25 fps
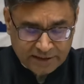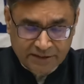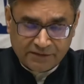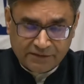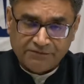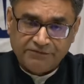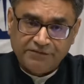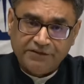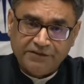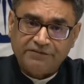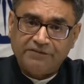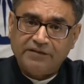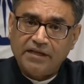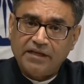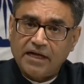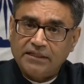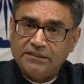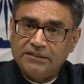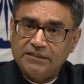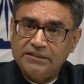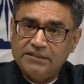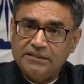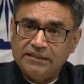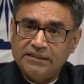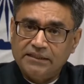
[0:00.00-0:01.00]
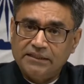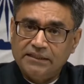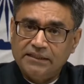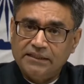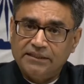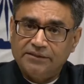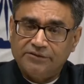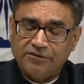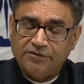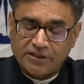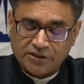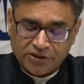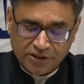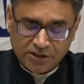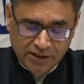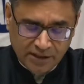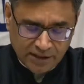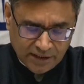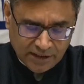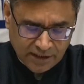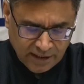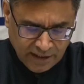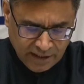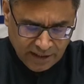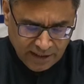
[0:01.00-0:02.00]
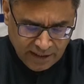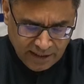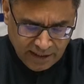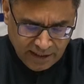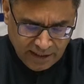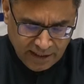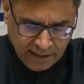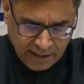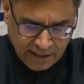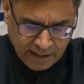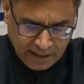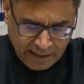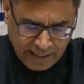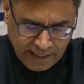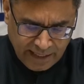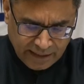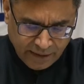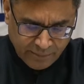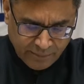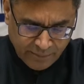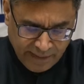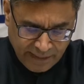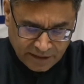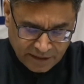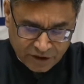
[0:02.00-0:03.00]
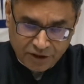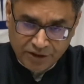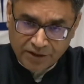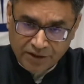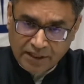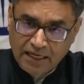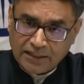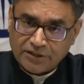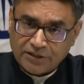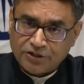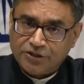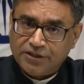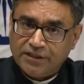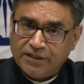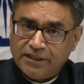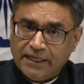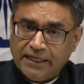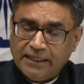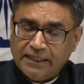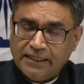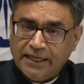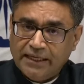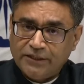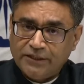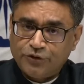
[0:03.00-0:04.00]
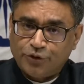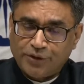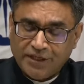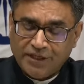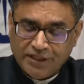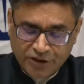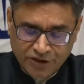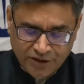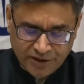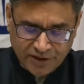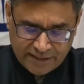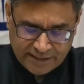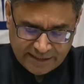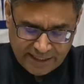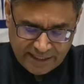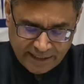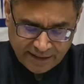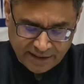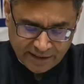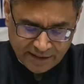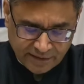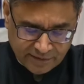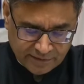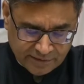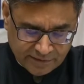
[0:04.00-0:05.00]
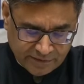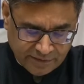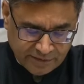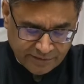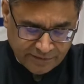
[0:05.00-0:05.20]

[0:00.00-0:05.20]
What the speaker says: It's the fifth largest city in Russia and a major cultural and educational center.